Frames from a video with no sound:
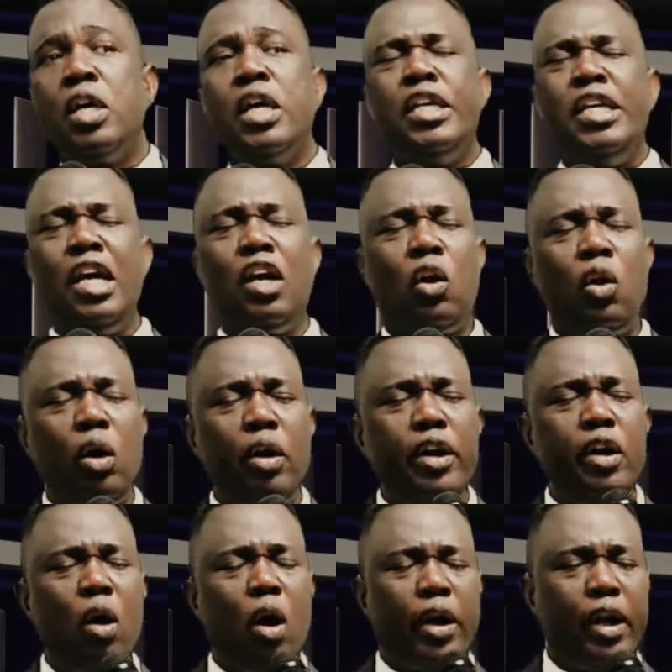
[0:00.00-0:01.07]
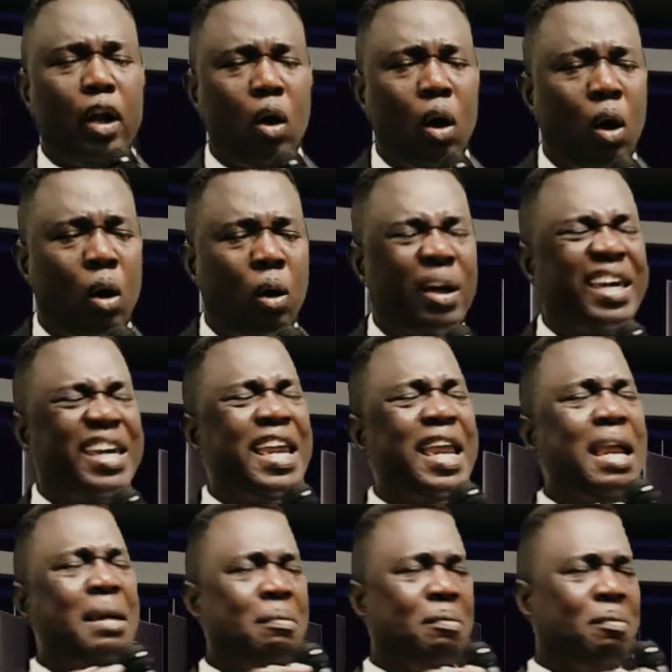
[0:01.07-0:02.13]
The glory of the Lord
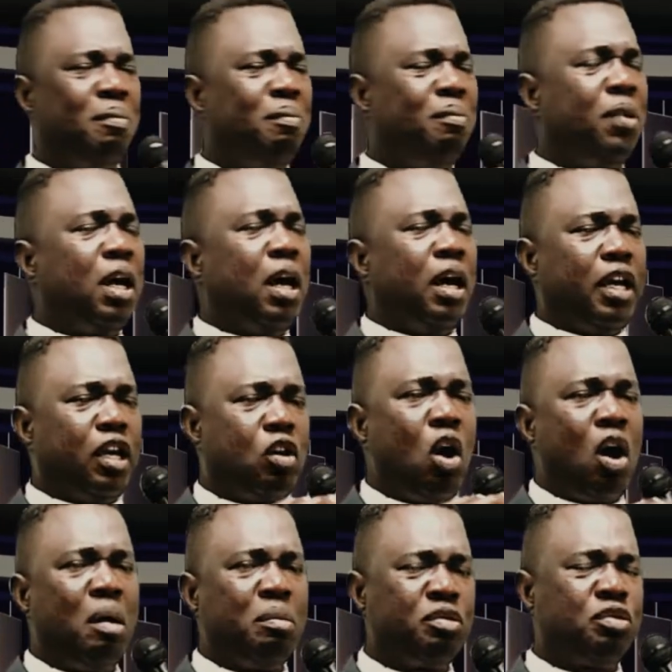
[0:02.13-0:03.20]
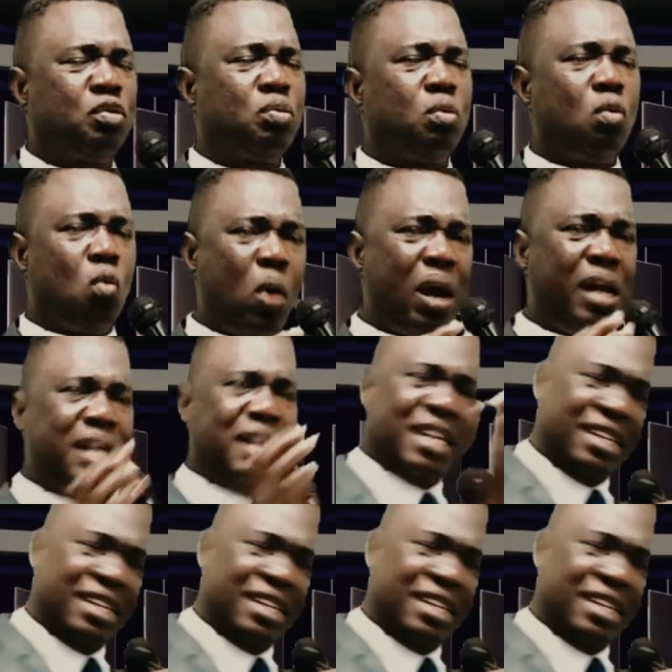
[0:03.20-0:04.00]
came, it comes when the,